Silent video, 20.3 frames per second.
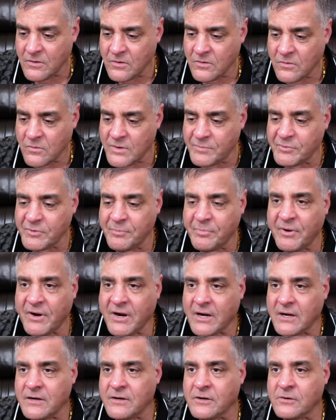Ripple
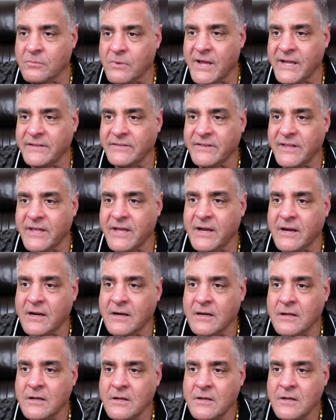partner right
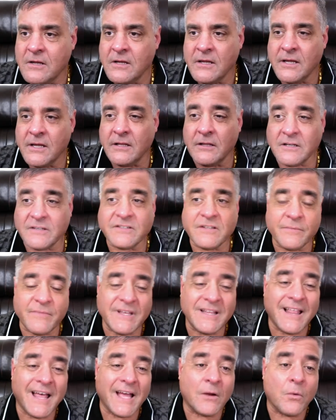there. It looks to me
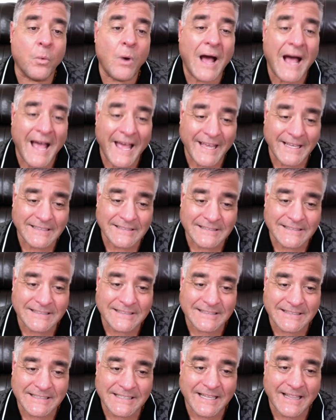like wise.
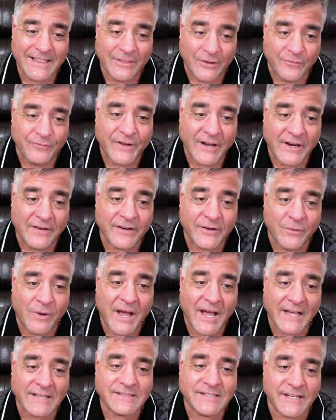They're very
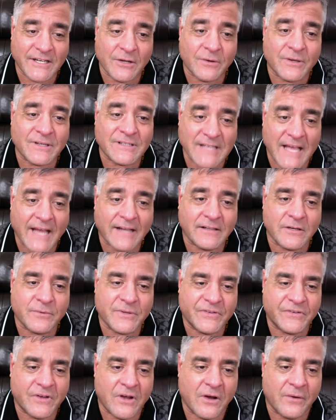wise. They know exactly
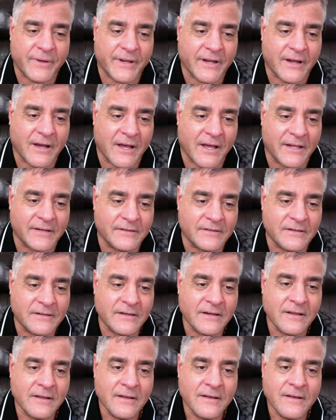what's going on.
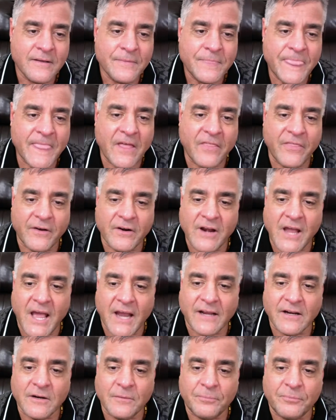Now, they're not
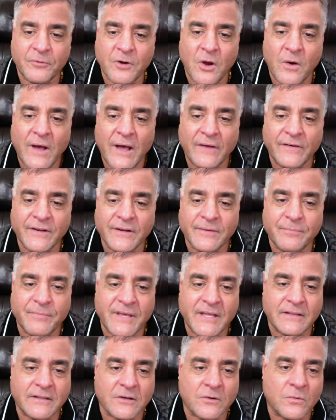going to go out and
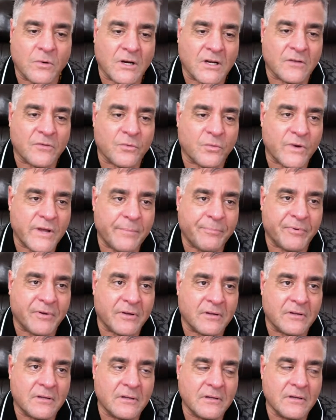admit they're working with
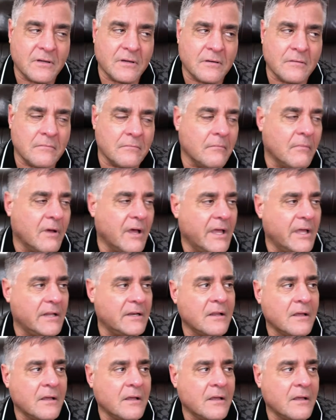Ripple, but